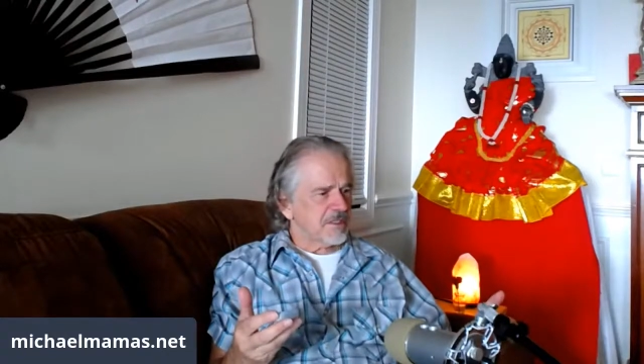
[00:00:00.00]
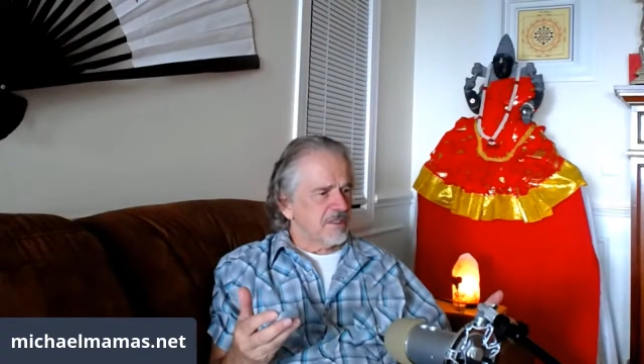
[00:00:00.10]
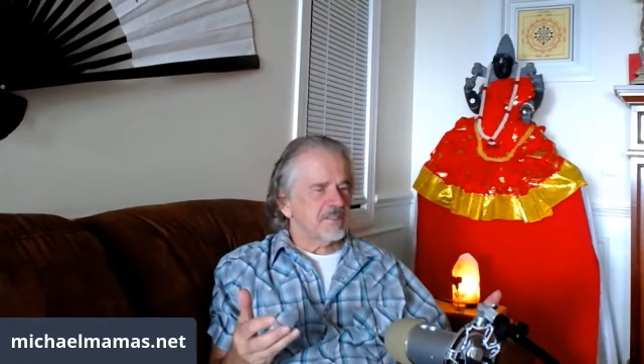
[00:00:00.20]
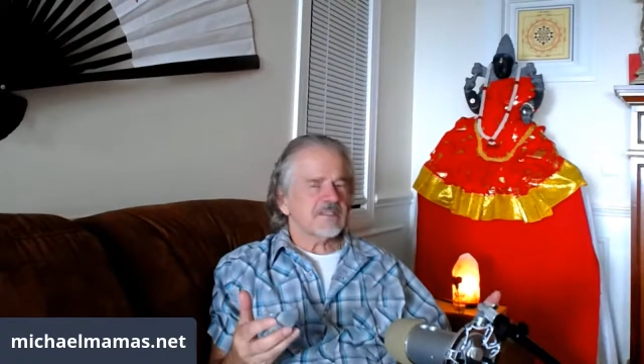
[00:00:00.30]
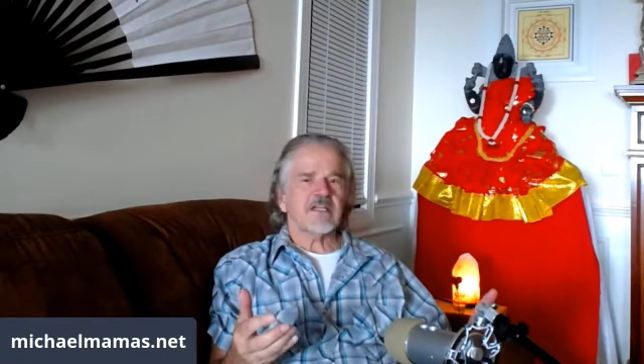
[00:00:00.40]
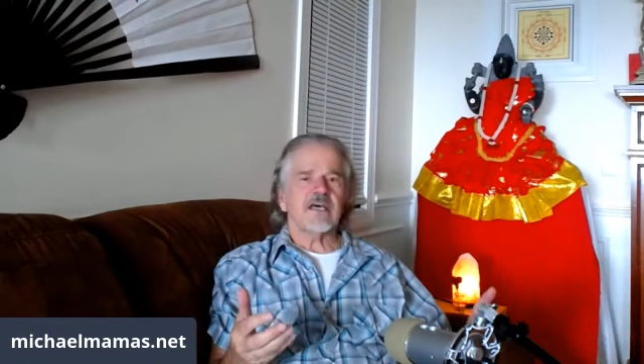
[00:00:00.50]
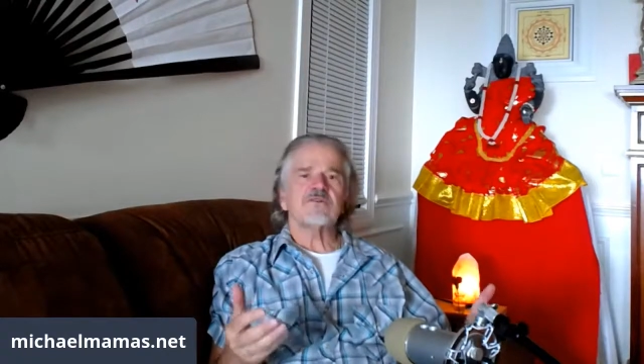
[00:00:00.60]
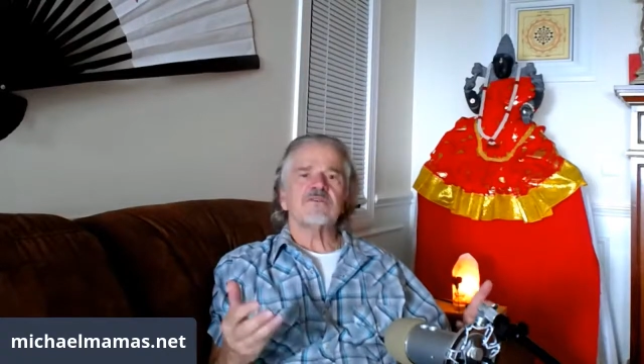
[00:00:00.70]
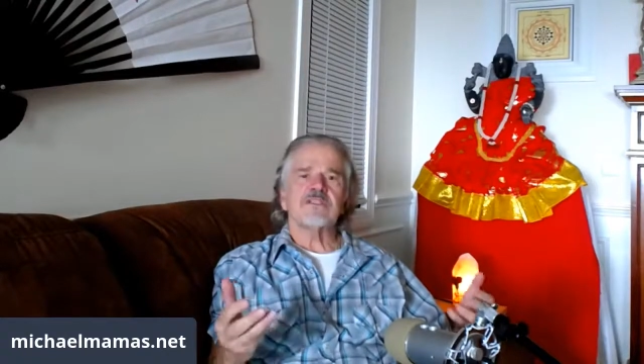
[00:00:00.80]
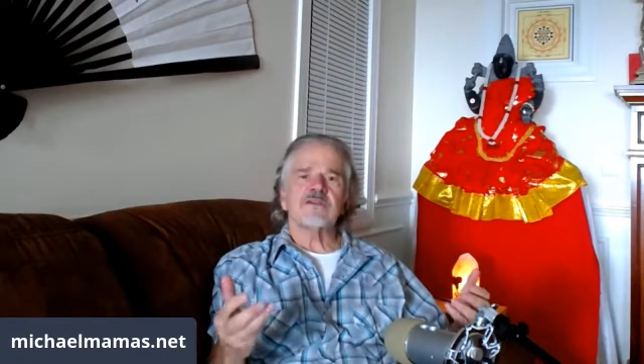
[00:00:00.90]
And he said, I
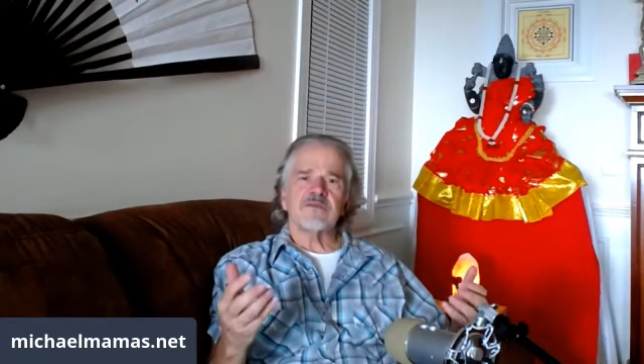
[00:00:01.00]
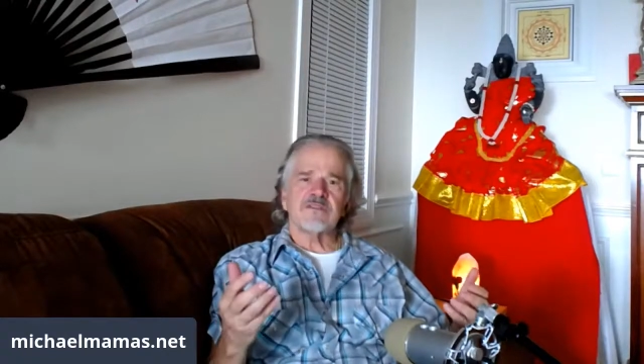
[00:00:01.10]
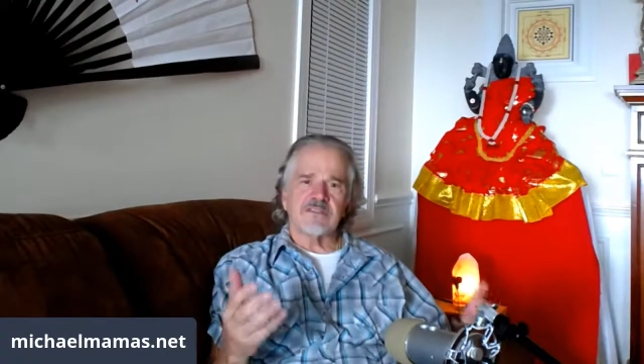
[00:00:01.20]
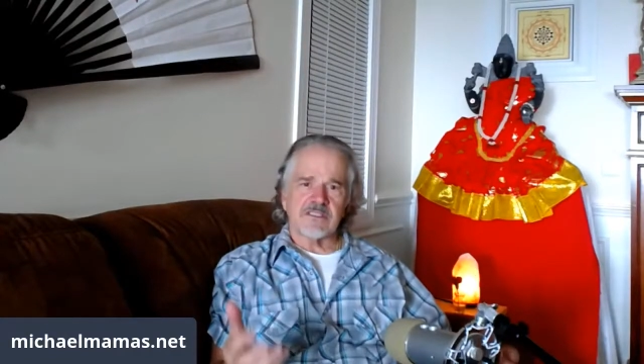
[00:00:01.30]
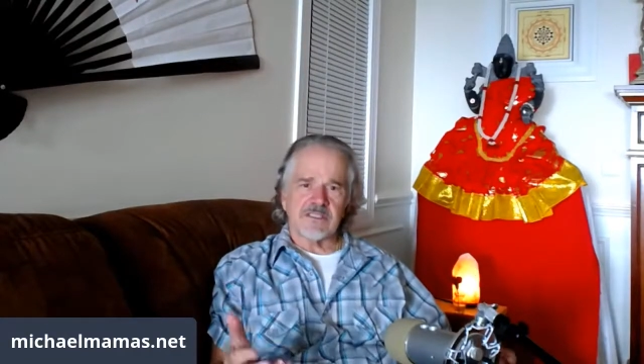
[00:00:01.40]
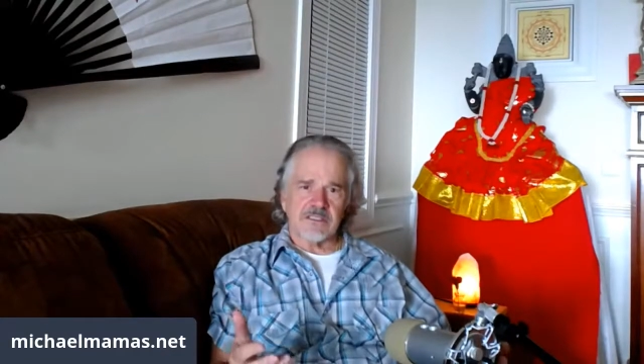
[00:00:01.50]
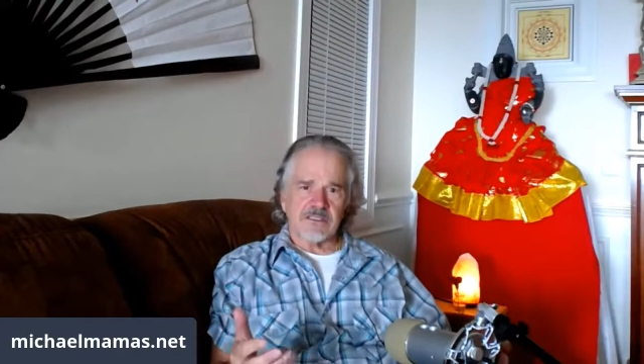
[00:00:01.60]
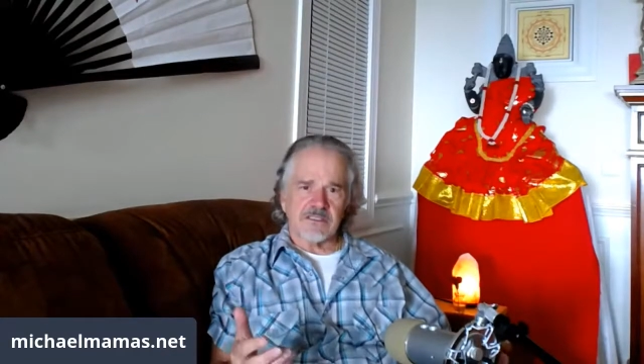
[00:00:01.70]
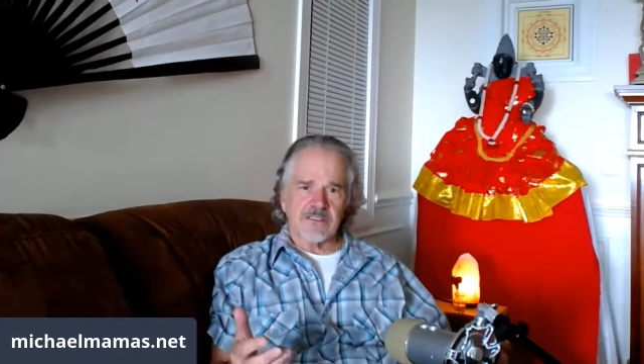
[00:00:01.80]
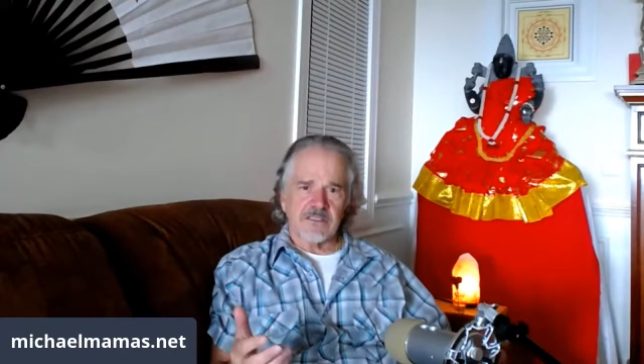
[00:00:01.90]
don't deal with
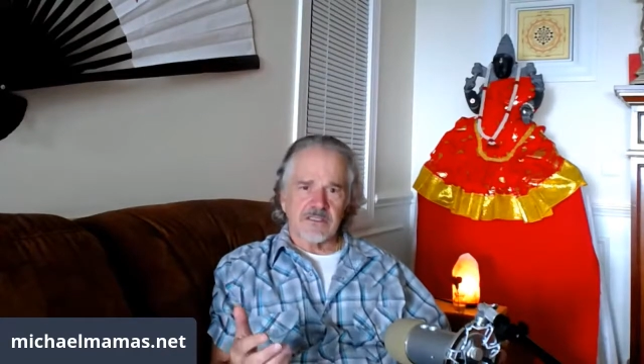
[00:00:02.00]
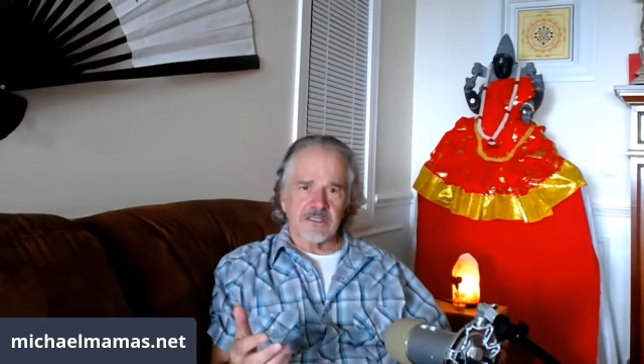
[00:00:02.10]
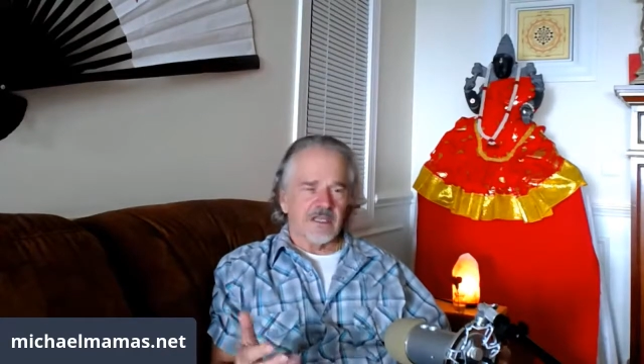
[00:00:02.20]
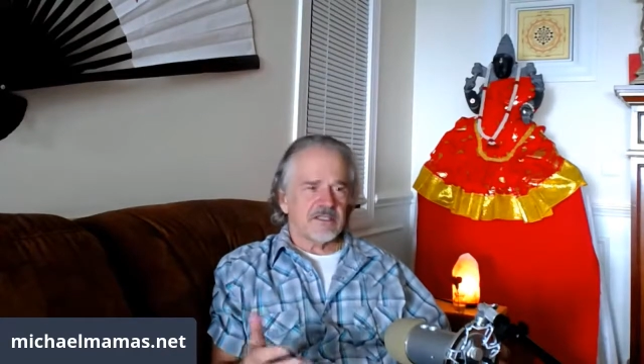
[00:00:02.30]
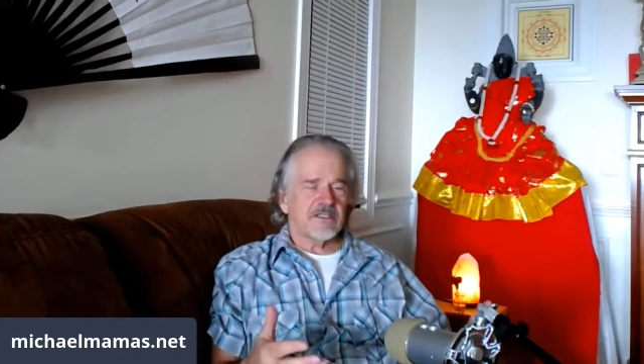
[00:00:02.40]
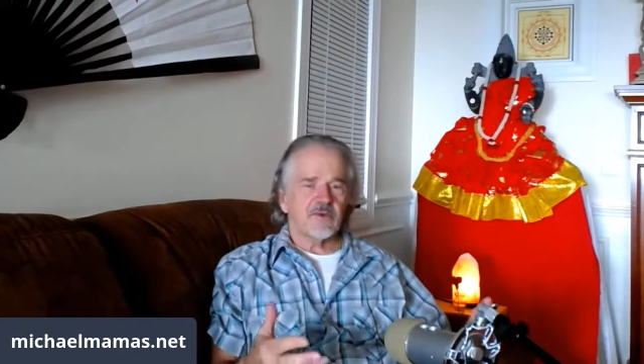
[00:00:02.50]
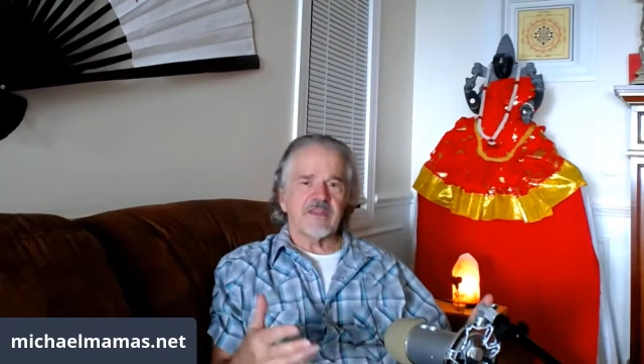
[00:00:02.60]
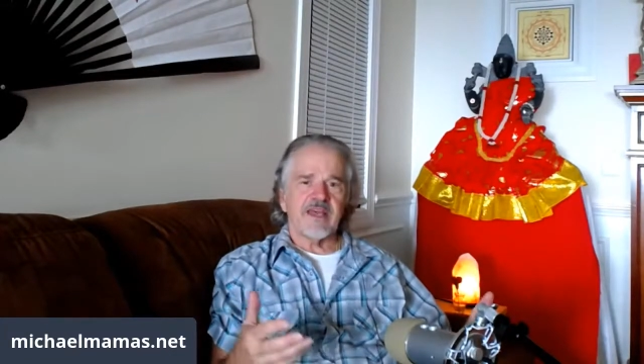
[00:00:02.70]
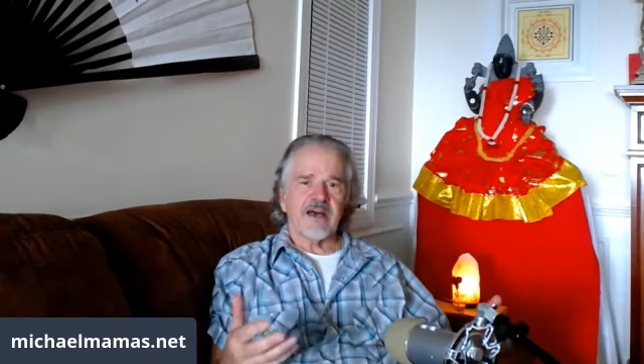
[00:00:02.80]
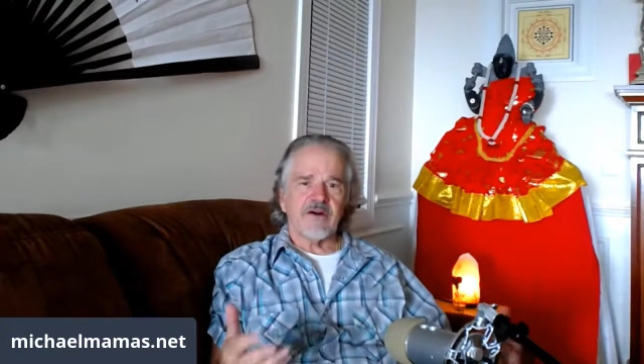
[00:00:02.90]
disease. I deal
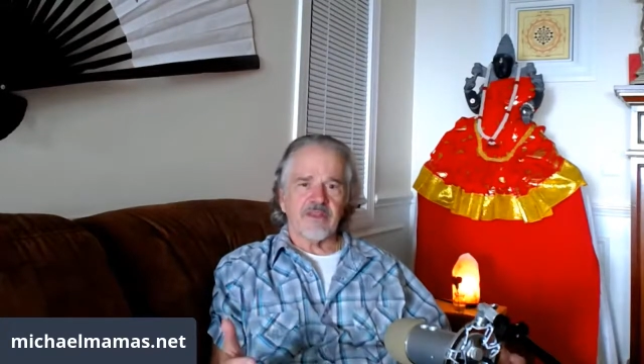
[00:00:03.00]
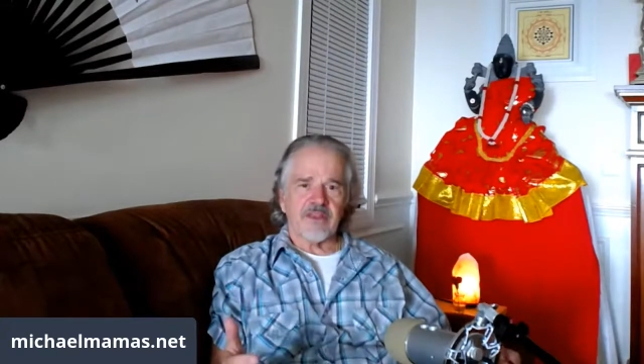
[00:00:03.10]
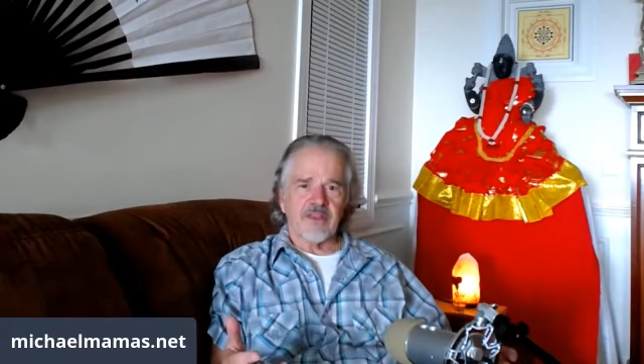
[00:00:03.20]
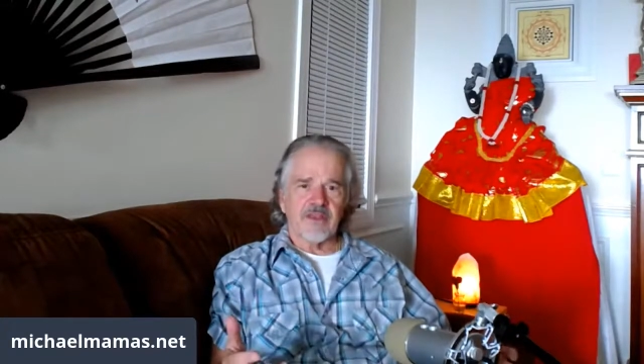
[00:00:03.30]
with health.